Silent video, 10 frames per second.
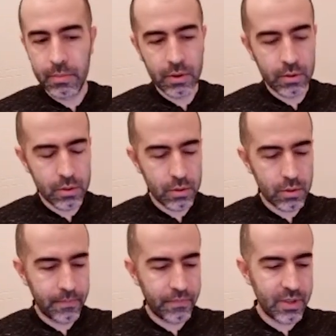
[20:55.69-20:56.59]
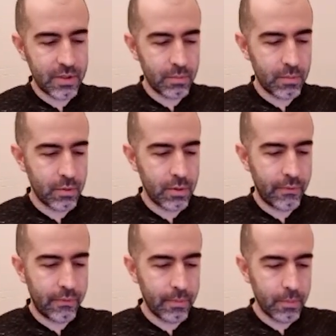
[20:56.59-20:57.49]
because this modular
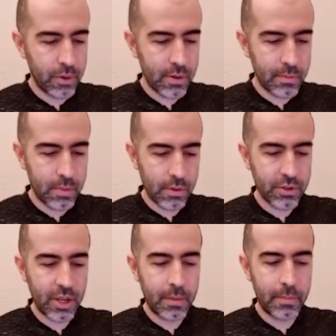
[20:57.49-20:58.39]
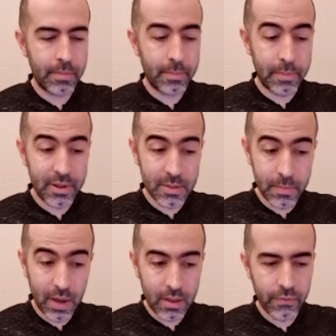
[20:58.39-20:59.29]
blockchain
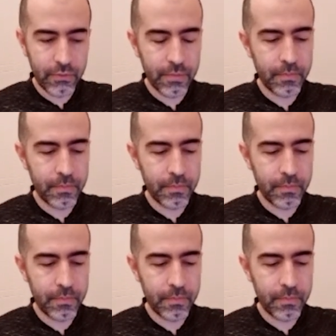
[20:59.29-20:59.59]
perspective